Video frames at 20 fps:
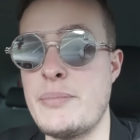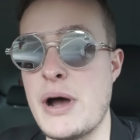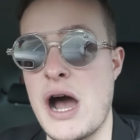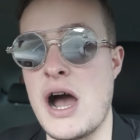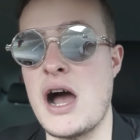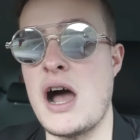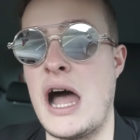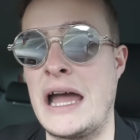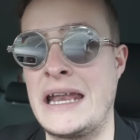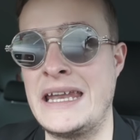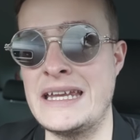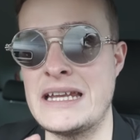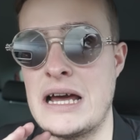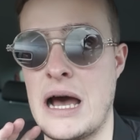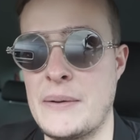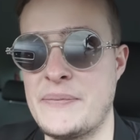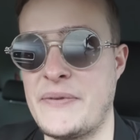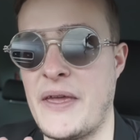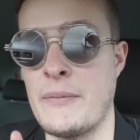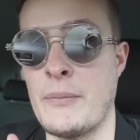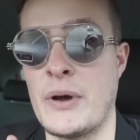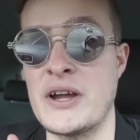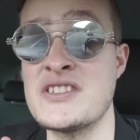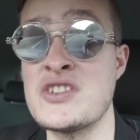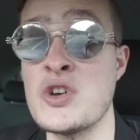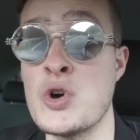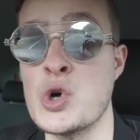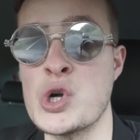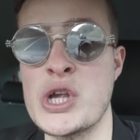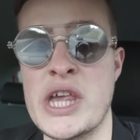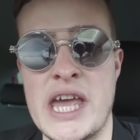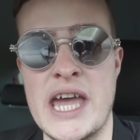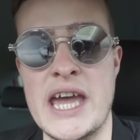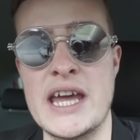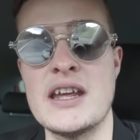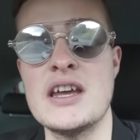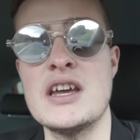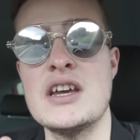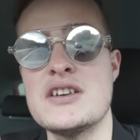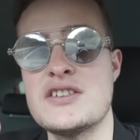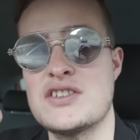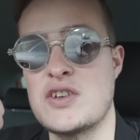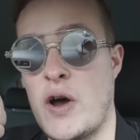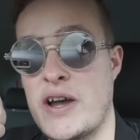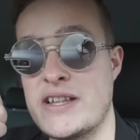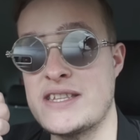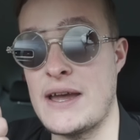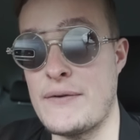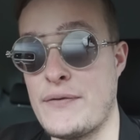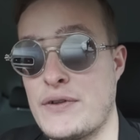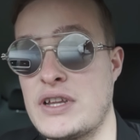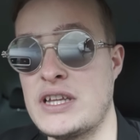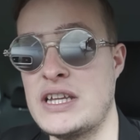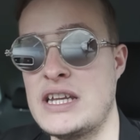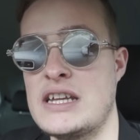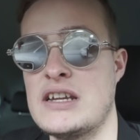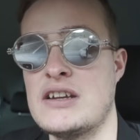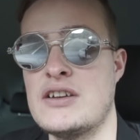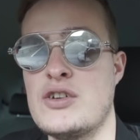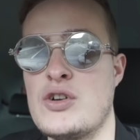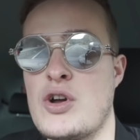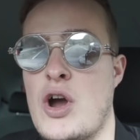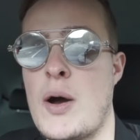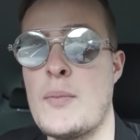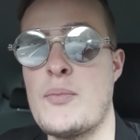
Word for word: But I need to update my toolkit, so I definitely need a, new,